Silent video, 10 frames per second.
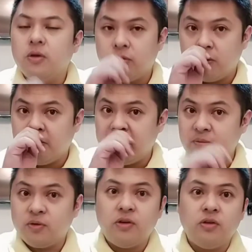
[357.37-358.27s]
so may
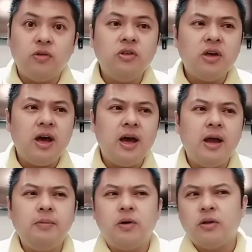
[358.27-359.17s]
procedure
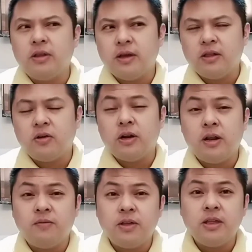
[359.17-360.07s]
dyan, may konting
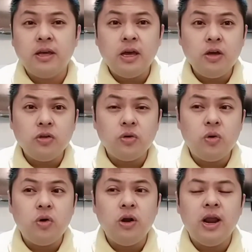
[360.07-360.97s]
internal
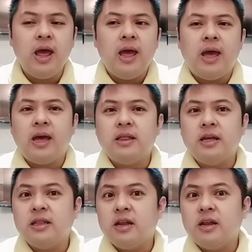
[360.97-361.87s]
investigation and then